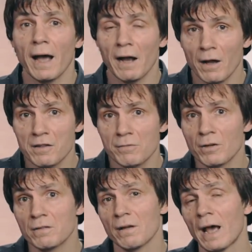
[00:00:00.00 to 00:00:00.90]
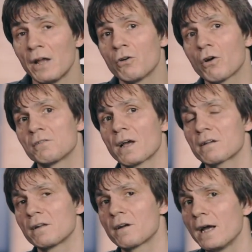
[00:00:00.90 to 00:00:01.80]
customers, and your contact
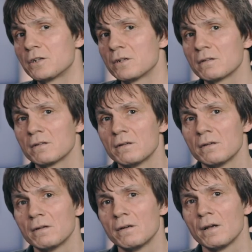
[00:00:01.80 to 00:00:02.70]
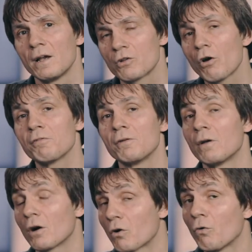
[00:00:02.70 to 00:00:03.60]
center agents is often
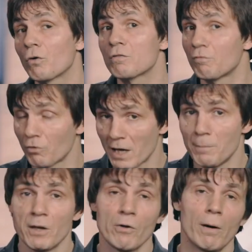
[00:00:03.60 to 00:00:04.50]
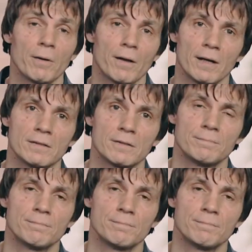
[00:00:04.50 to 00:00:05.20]
a cause for keeping you up at night.